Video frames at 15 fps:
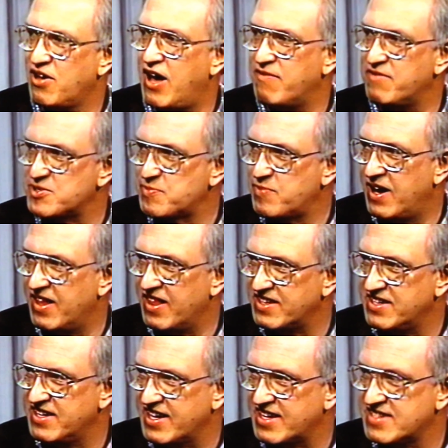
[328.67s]
office
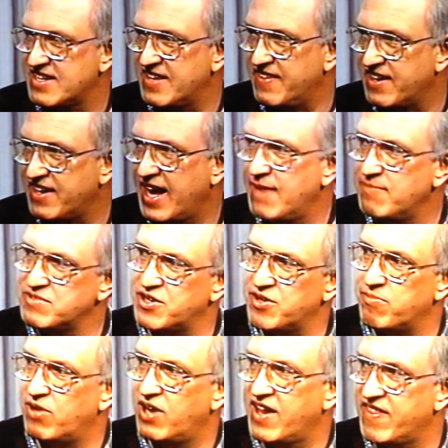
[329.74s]
politics and the games that
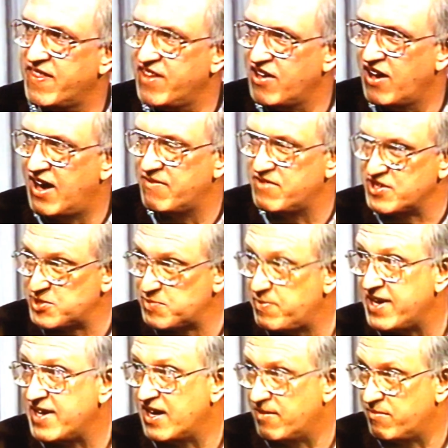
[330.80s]
are played in the office
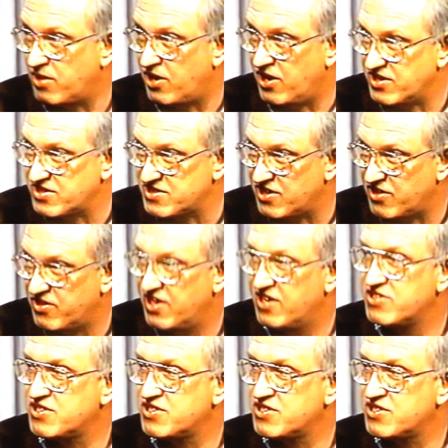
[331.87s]
speed up also.